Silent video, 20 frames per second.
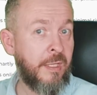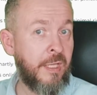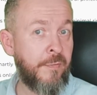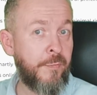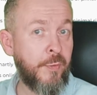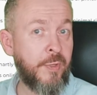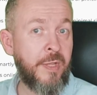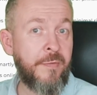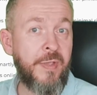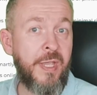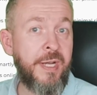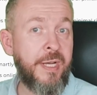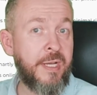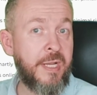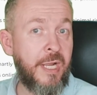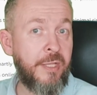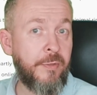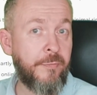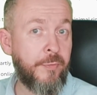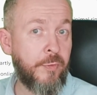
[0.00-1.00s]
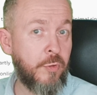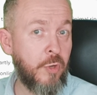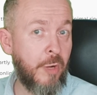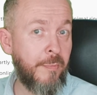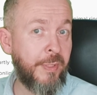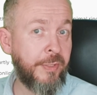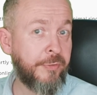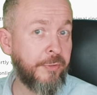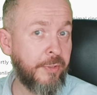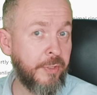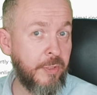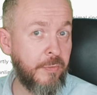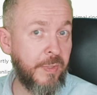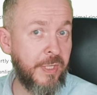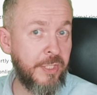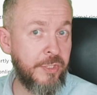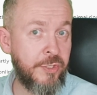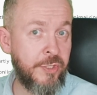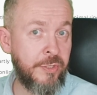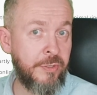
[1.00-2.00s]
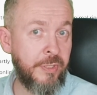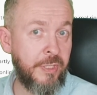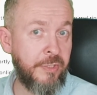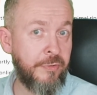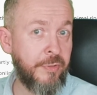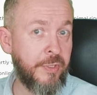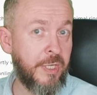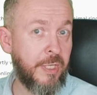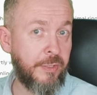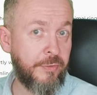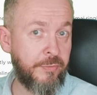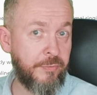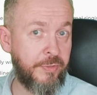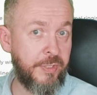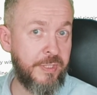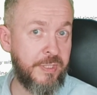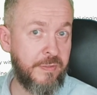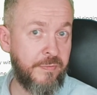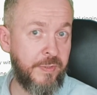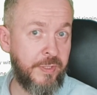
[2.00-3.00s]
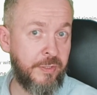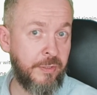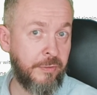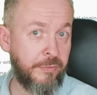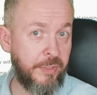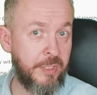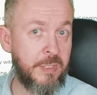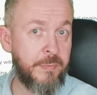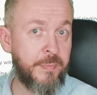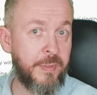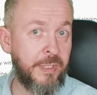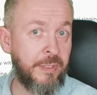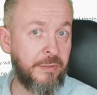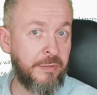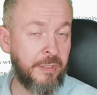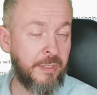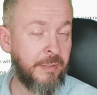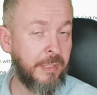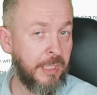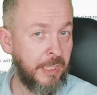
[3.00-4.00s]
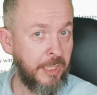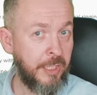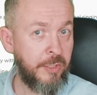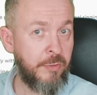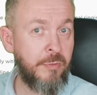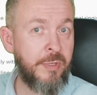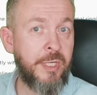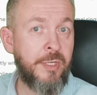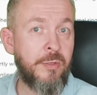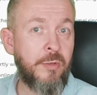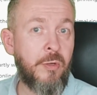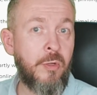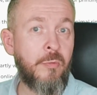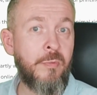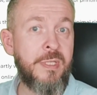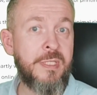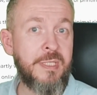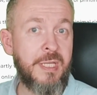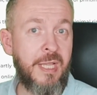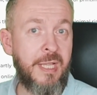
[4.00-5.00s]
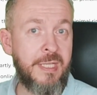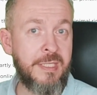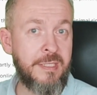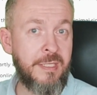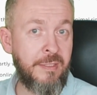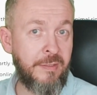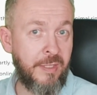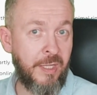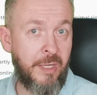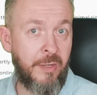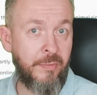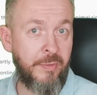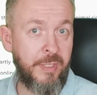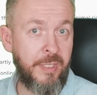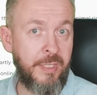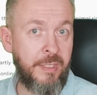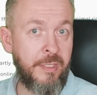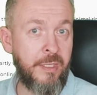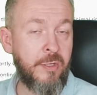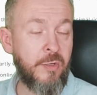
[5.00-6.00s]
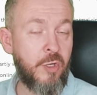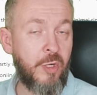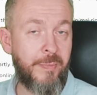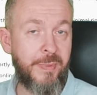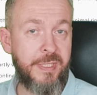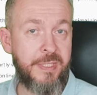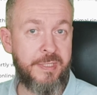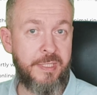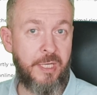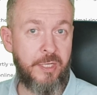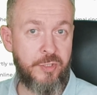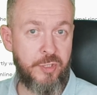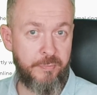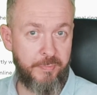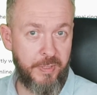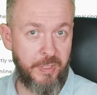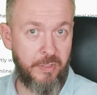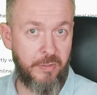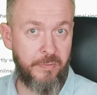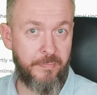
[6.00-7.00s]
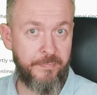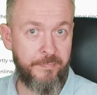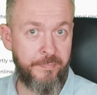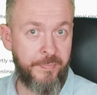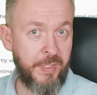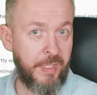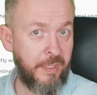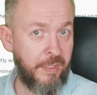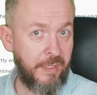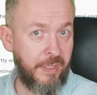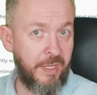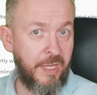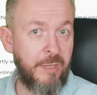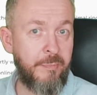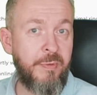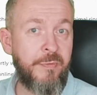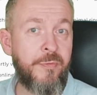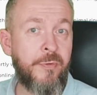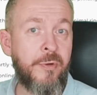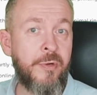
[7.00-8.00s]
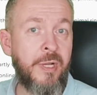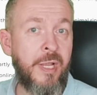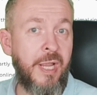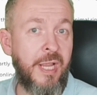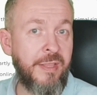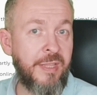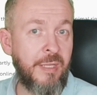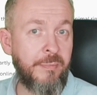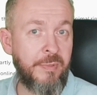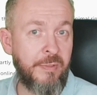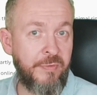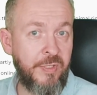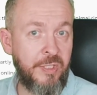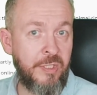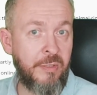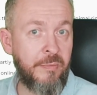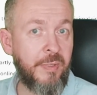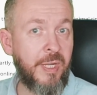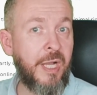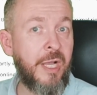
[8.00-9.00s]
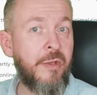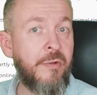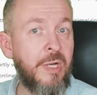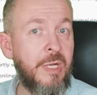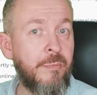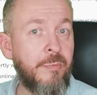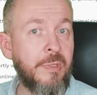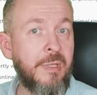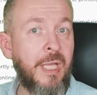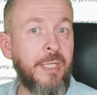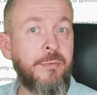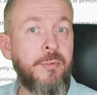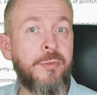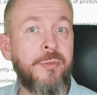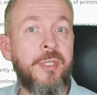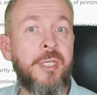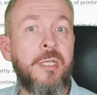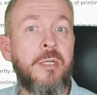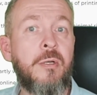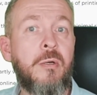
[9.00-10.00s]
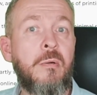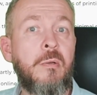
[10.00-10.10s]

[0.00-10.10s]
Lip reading: If you have any kind of a comment or a question in regard to this video, this printer, you can always ask it down in the comment section below. And before I end up the video, I really would like to thank